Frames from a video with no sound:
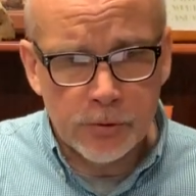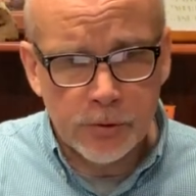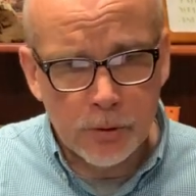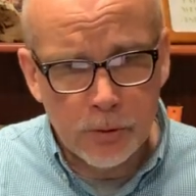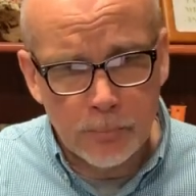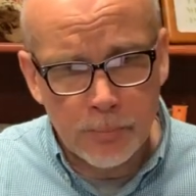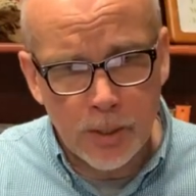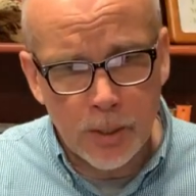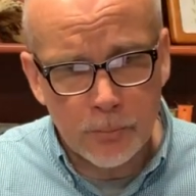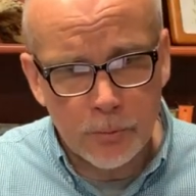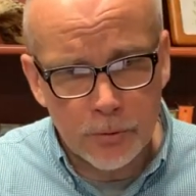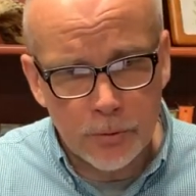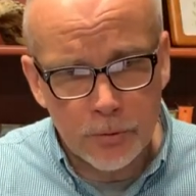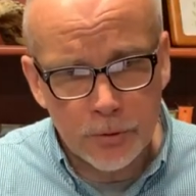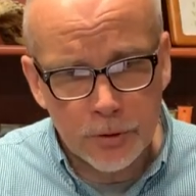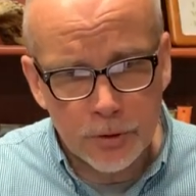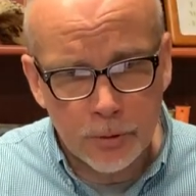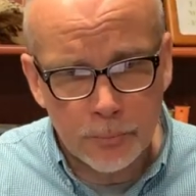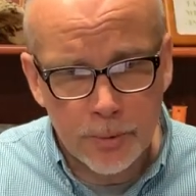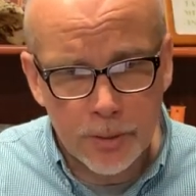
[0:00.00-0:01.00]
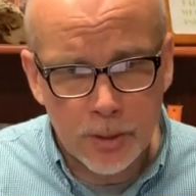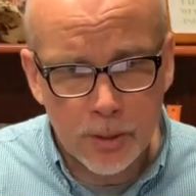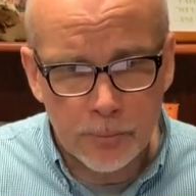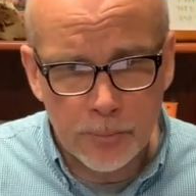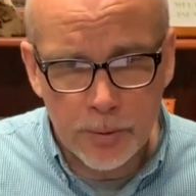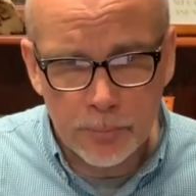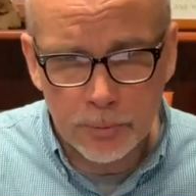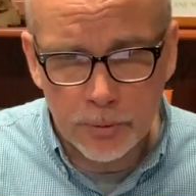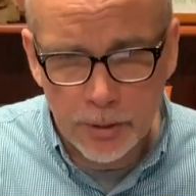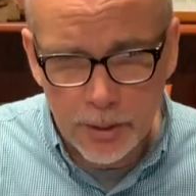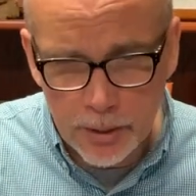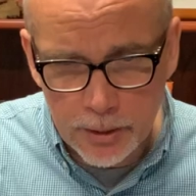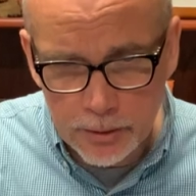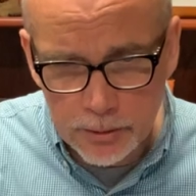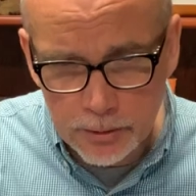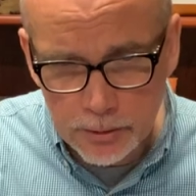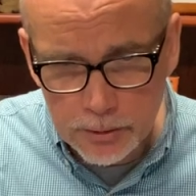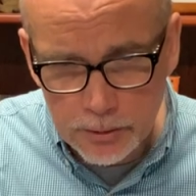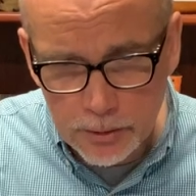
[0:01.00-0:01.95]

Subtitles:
Zerubbabel, you shall become a plain,